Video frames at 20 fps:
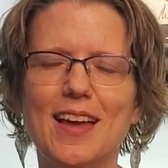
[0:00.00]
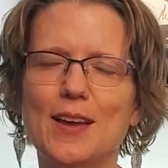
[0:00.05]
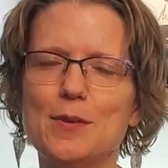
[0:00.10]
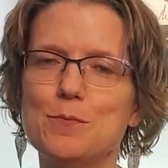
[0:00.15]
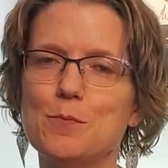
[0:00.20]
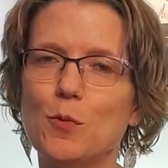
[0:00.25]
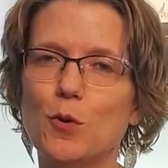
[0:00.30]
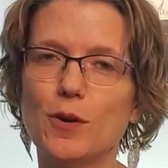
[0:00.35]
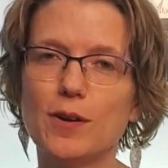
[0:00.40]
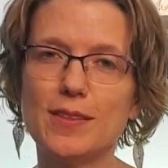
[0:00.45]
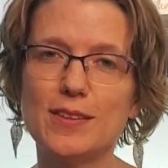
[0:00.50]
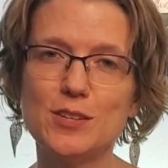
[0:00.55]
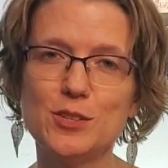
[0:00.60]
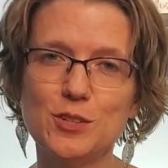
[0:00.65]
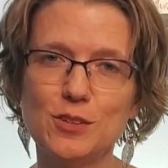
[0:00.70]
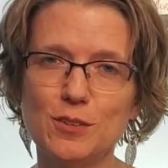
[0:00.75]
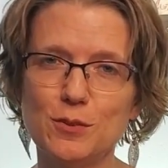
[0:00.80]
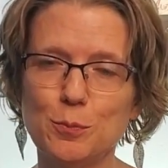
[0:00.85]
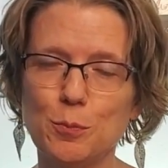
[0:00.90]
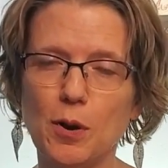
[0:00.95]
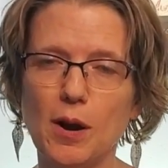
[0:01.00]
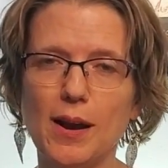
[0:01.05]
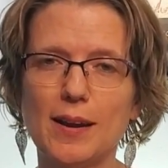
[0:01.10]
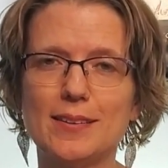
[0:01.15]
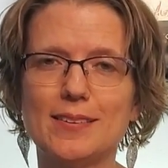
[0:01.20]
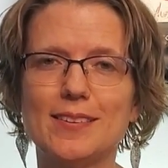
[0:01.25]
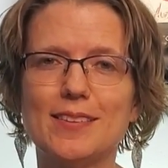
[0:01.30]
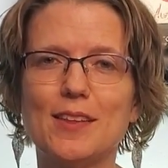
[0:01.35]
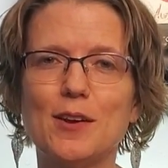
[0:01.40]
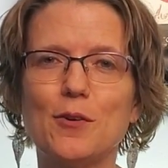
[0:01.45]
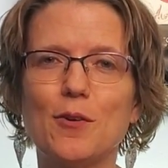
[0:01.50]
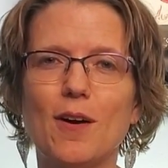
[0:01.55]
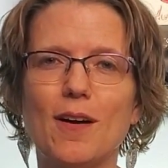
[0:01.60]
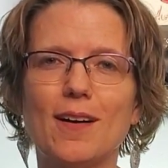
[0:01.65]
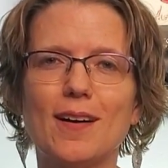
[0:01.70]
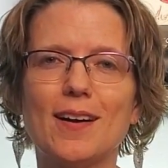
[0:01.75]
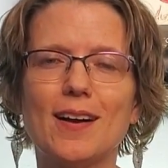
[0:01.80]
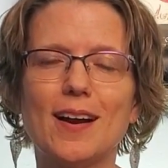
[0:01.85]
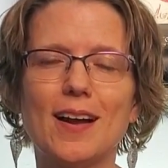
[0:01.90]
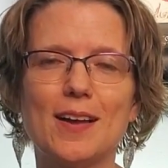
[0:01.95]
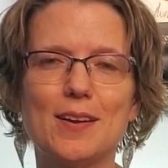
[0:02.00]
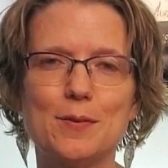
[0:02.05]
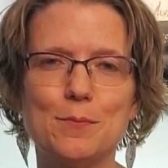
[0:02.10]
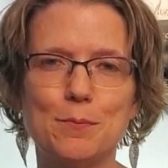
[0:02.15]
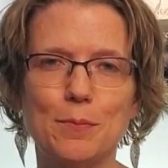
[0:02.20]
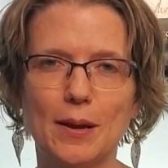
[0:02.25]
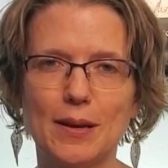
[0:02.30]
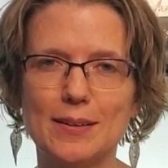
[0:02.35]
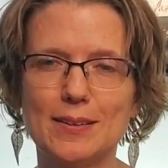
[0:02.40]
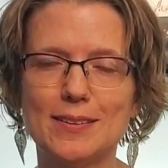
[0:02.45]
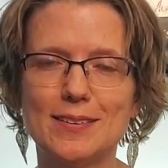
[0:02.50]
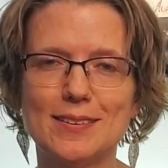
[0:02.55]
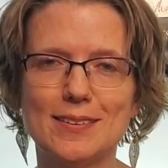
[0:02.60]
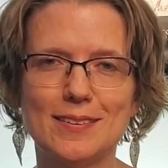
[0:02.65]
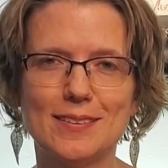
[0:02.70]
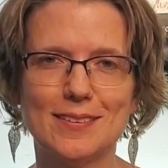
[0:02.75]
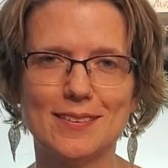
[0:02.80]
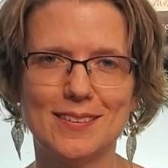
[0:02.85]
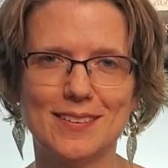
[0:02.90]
More than just price, there are an abundant